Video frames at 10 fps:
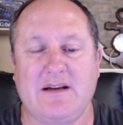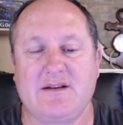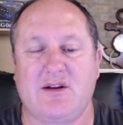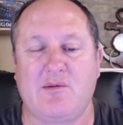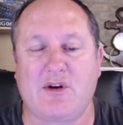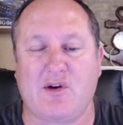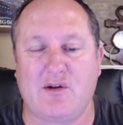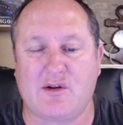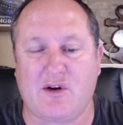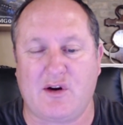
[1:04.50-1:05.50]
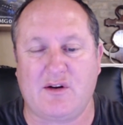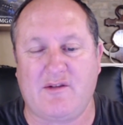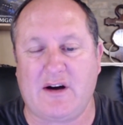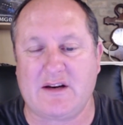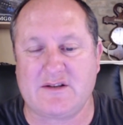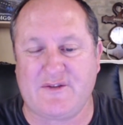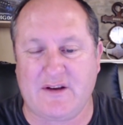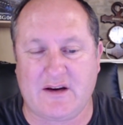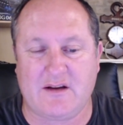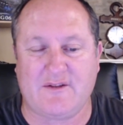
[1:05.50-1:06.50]
against the Omicron coronavirus
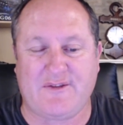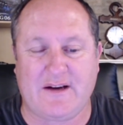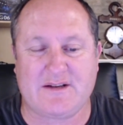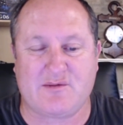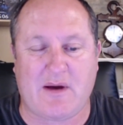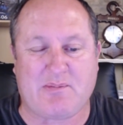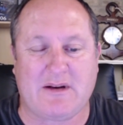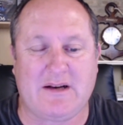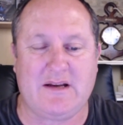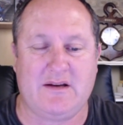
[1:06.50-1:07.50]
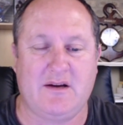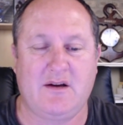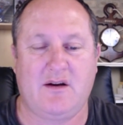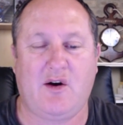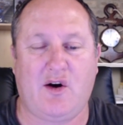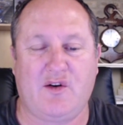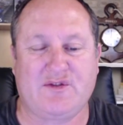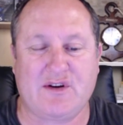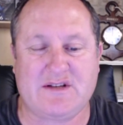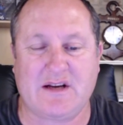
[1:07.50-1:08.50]
variant fades rapidly
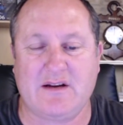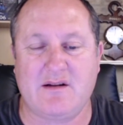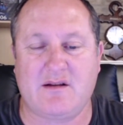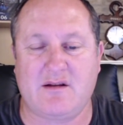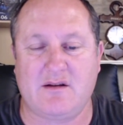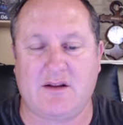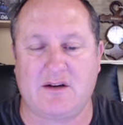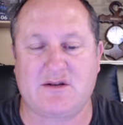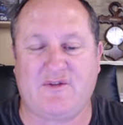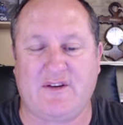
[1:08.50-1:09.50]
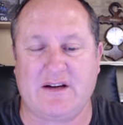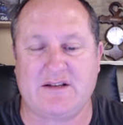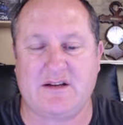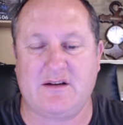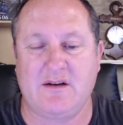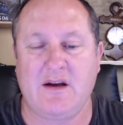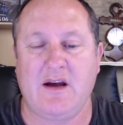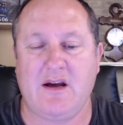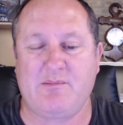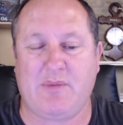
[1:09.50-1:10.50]
after a second and third dose of Pfizer
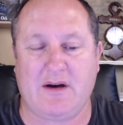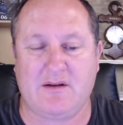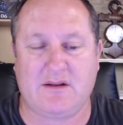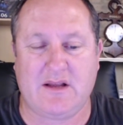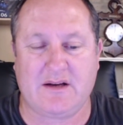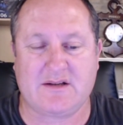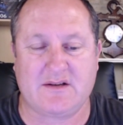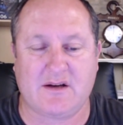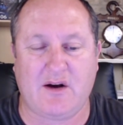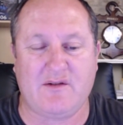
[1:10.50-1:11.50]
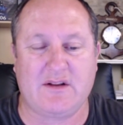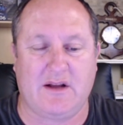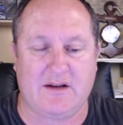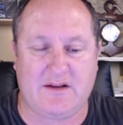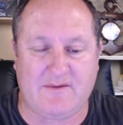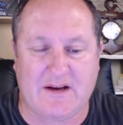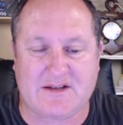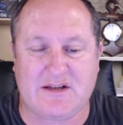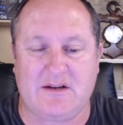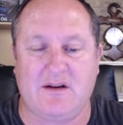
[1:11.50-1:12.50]
and BioNTech's COVID-19
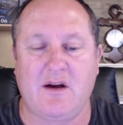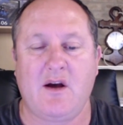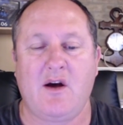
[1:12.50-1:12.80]
vaccine.